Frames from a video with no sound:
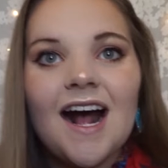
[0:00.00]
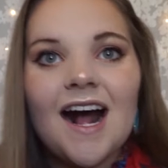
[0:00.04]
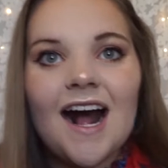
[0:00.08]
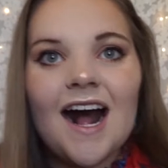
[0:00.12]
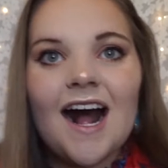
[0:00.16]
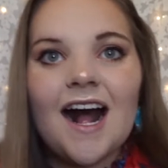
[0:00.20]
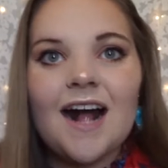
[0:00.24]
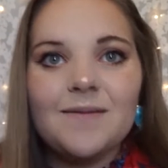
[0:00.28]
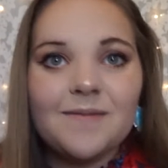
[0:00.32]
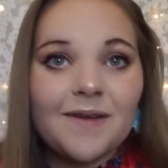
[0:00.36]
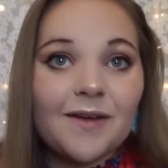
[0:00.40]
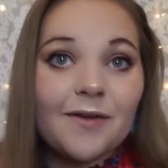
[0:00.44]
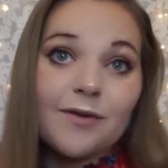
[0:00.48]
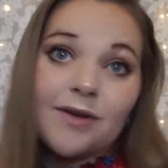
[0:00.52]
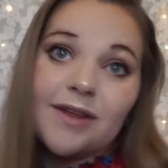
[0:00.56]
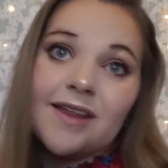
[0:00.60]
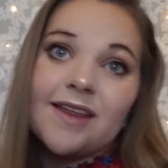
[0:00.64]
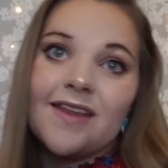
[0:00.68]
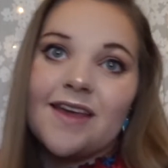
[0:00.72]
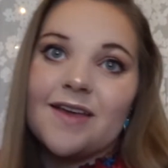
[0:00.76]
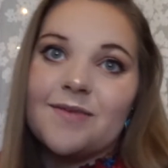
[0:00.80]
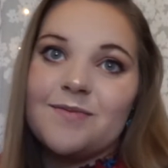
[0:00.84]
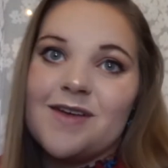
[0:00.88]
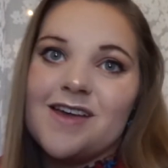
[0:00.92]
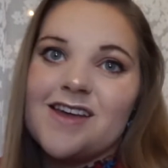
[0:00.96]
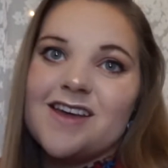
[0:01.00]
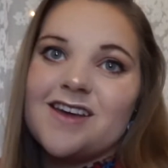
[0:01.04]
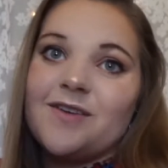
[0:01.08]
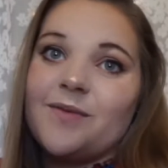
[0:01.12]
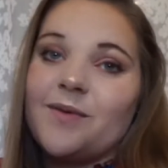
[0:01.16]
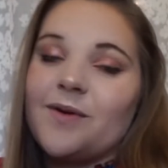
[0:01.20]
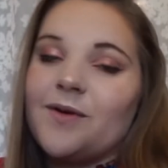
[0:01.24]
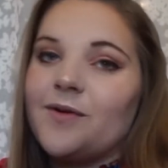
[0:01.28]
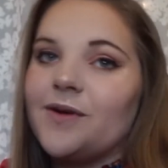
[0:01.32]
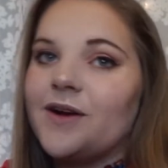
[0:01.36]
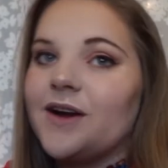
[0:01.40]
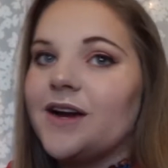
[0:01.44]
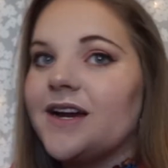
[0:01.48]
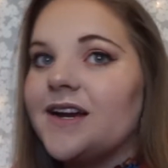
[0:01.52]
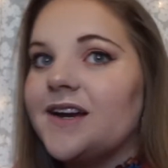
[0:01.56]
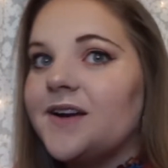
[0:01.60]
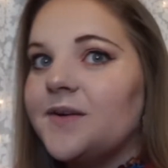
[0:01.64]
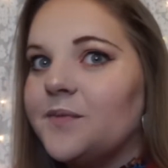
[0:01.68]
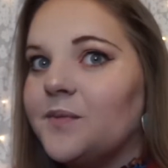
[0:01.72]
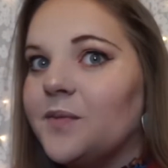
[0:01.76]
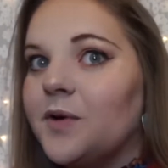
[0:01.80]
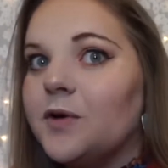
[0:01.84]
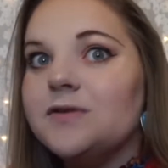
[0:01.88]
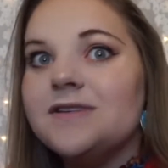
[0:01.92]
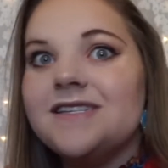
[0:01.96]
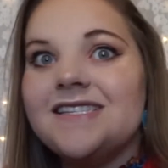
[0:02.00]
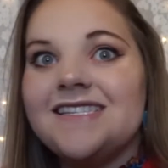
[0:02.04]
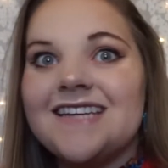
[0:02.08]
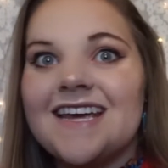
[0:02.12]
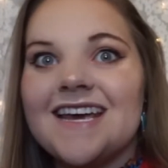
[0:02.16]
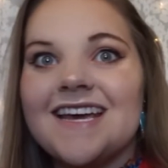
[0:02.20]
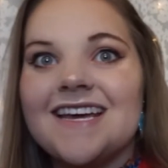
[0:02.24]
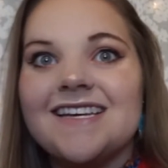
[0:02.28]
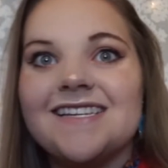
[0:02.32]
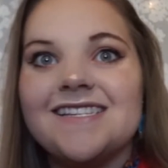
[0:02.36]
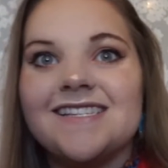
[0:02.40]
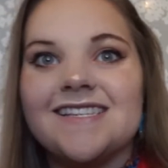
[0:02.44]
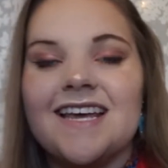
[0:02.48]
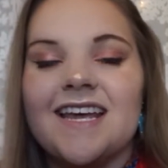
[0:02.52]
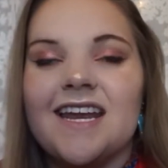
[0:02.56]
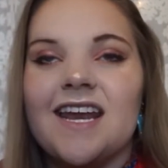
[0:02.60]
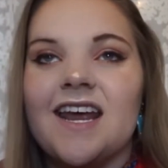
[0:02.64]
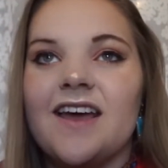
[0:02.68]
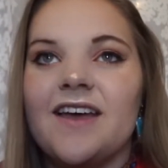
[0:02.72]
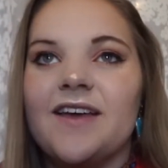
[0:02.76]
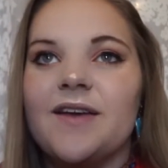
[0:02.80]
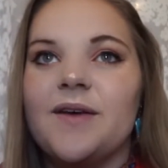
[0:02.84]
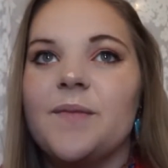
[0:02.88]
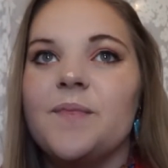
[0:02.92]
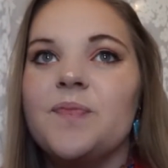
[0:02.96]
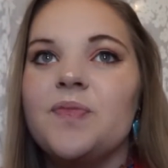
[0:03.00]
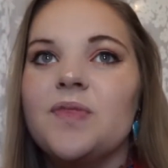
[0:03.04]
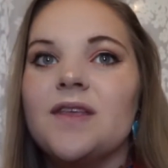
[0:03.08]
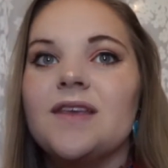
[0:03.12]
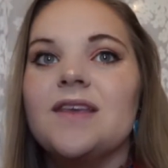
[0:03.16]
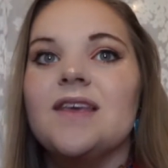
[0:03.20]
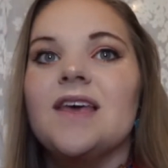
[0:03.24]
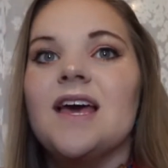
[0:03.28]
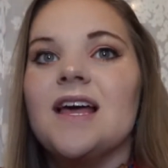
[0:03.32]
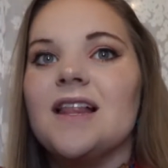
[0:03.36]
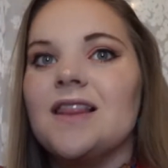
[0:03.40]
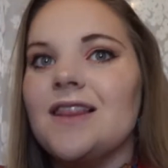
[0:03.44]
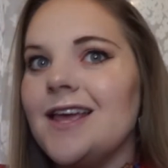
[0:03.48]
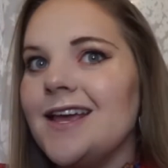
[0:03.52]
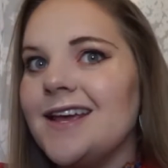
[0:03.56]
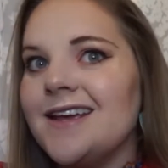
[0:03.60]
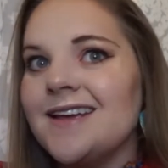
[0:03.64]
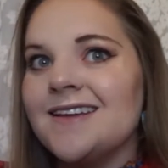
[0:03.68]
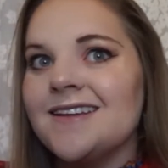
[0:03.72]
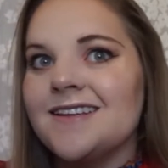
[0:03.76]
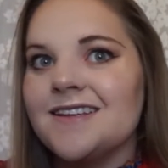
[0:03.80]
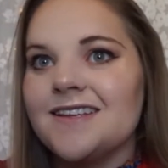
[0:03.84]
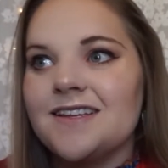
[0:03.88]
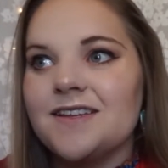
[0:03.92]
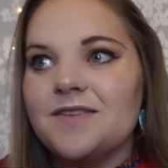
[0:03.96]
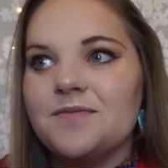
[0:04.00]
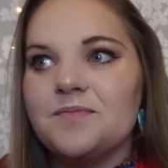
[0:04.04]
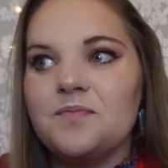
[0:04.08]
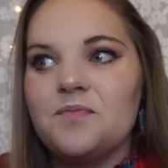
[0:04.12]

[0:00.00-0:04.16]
I really like makeup. I wear it most days, and I like